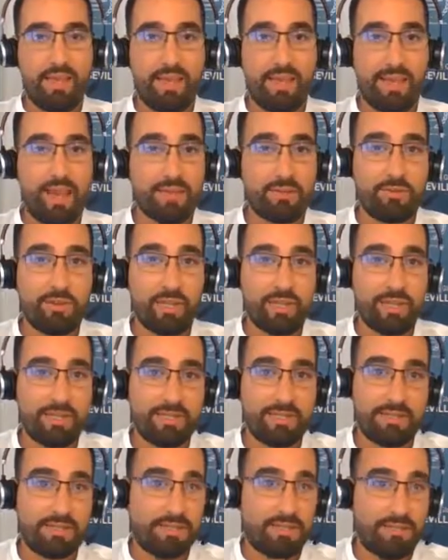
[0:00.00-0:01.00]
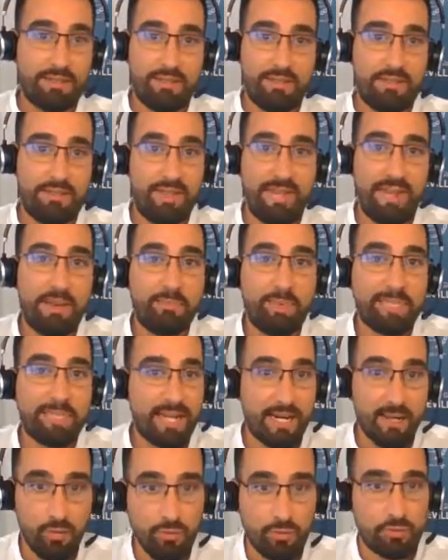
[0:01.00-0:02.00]
Actually, help us
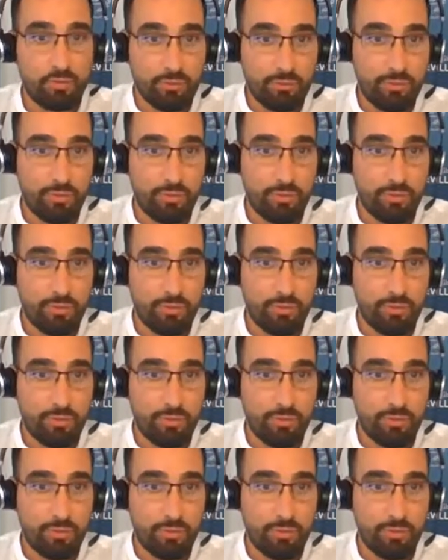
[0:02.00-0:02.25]
a lot,